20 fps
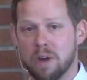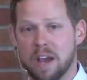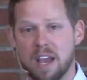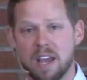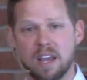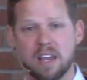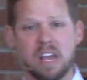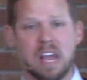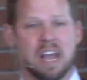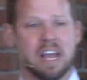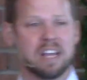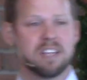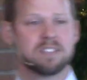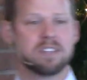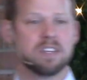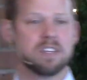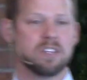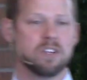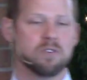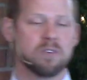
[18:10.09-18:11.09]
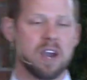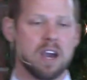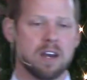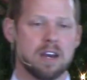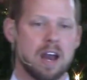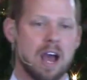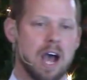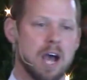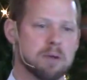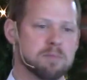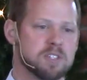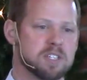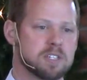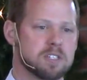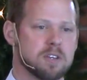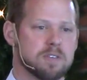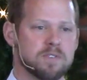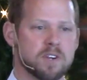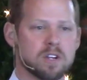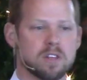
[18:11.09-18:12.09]
way is that you've got an
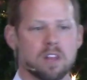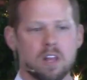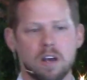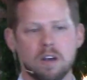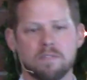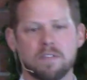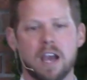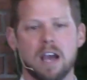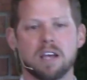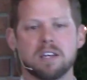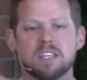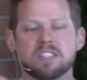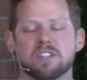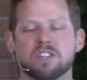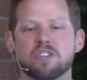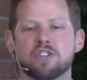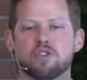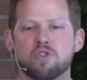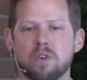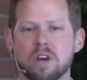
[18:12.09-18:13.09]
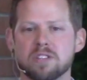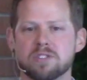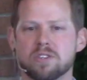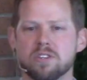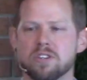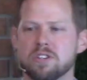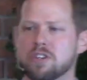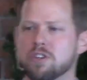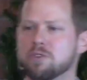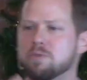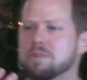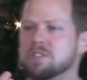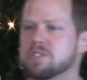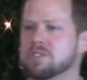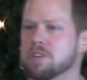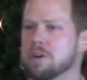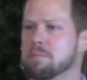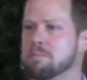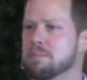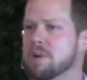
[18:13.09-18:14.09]
object of your love. God has entrusted you with
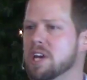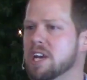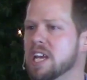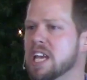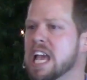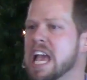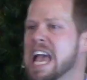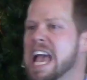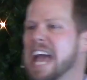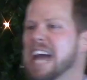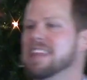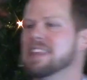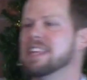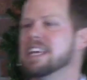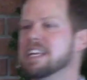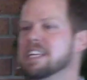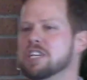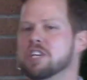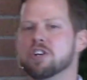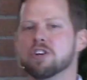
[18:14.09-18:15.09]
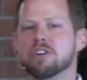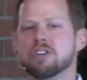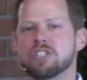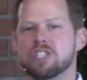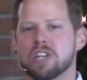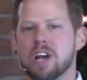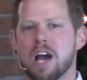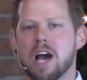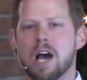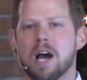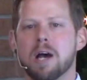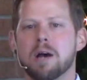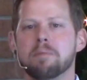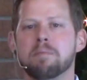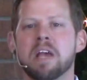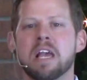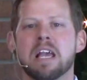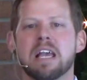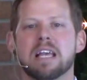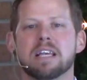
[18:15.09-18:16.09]
somebody, and then your
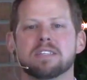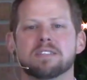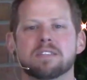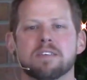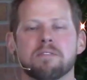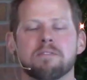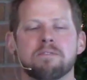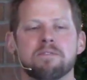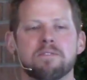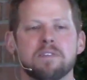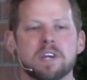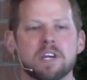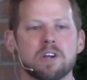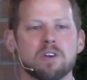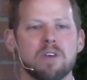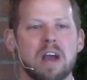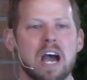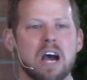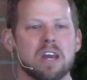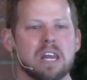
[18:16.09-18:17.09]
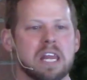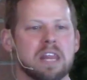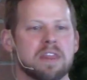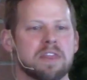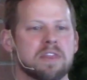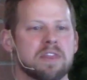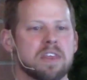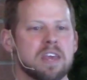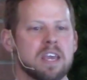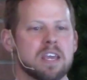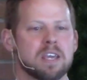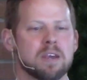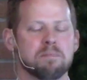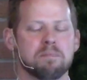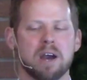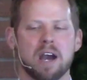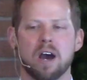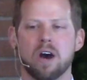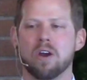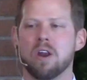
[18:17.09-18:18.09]
job is to figure out and think
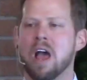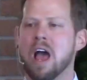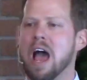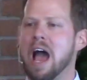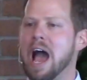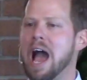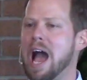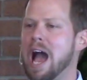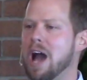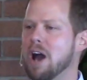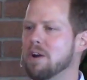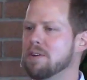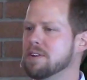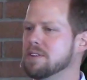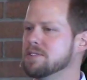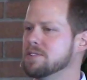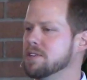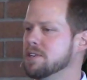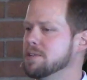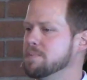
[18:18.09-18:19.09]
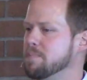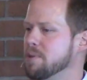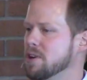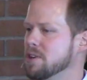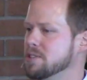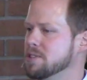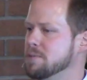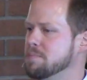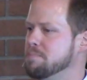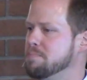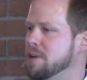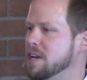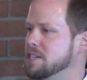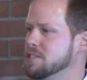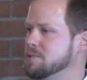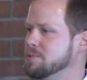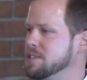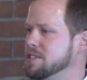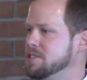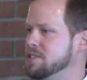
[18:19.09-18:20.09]
about how does this person
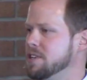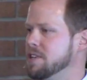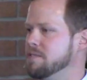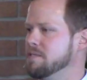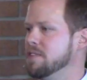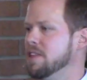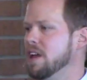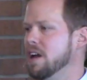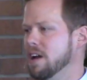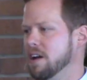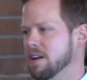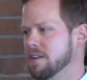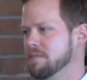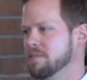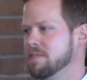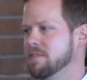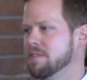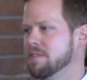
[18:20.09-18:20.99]
best receive love?